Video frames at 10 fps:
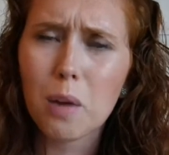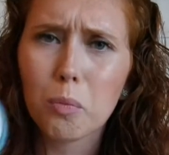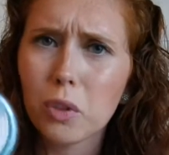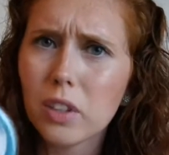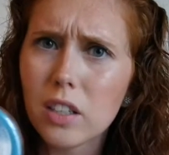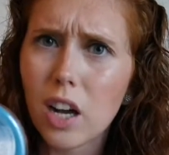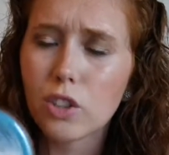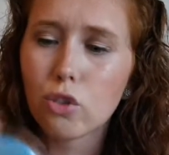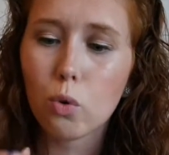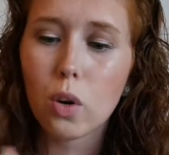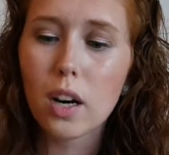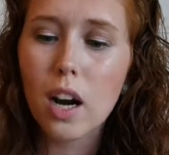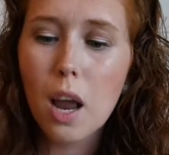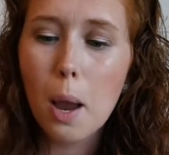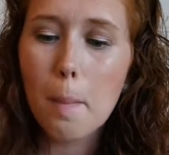I'm really not
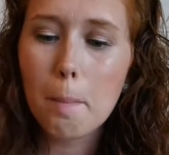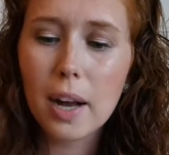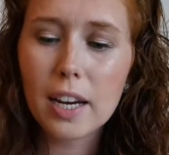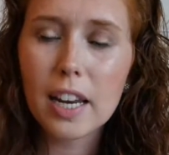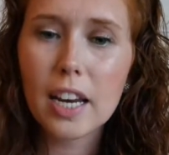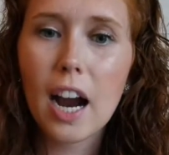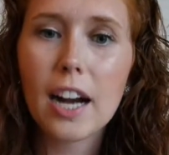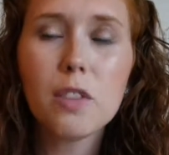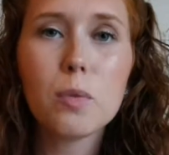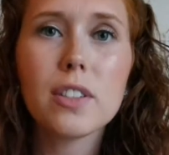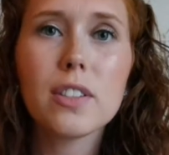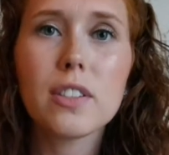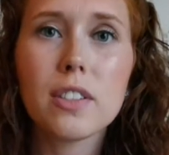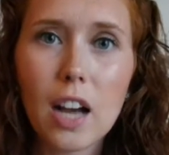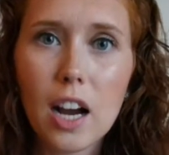sure, but it kind of was
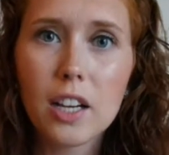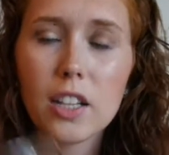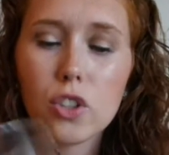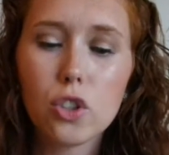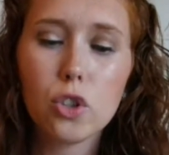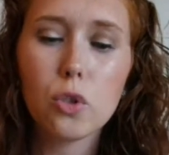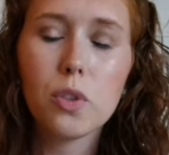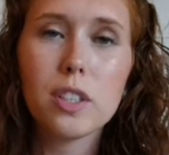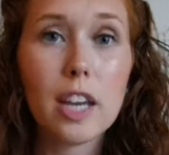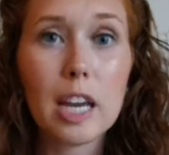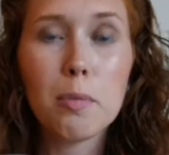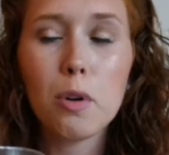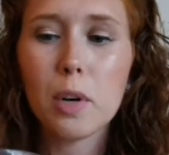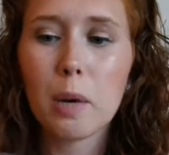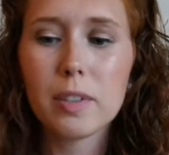stuck to the
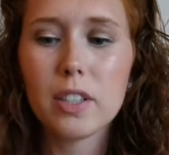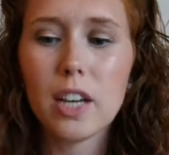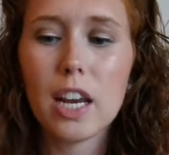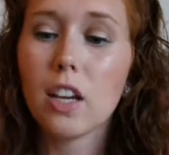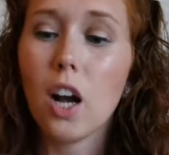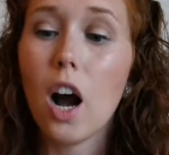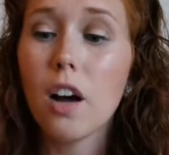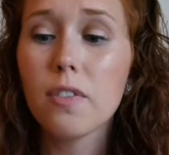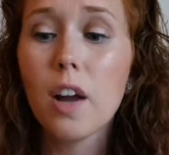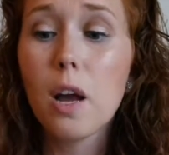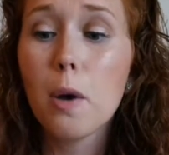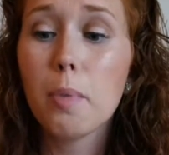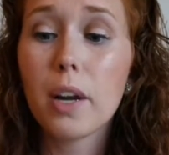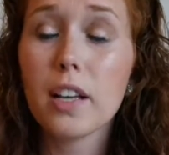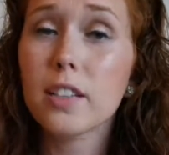table when I went to take it off.
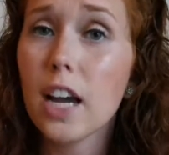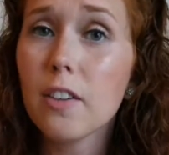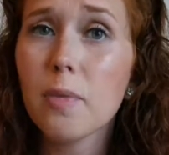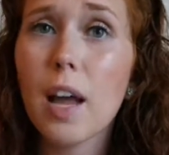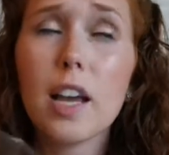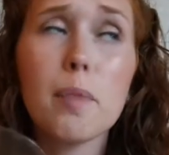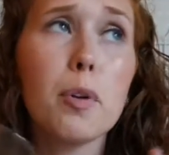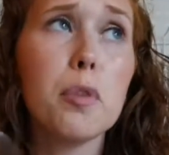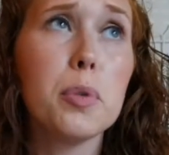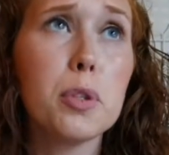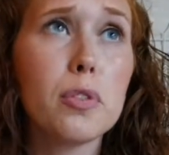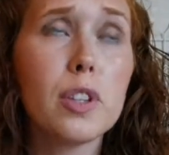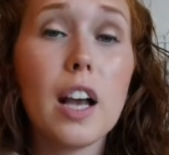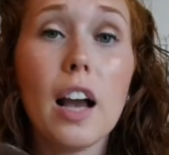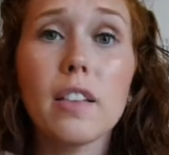But aside from that, it burned
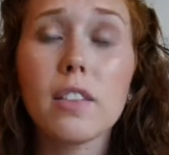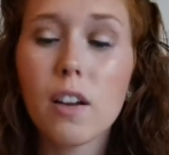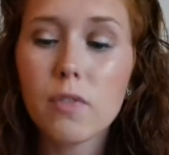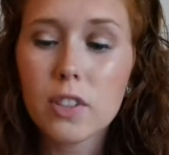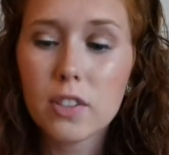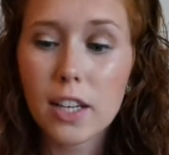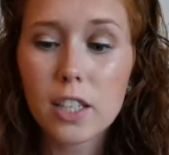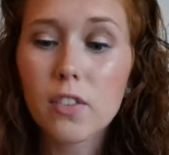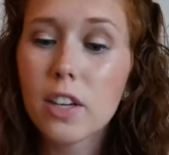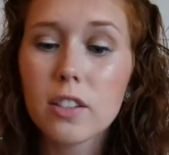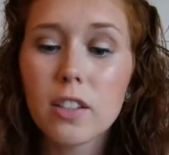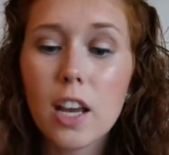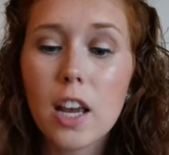beautifully. I love the scent of this.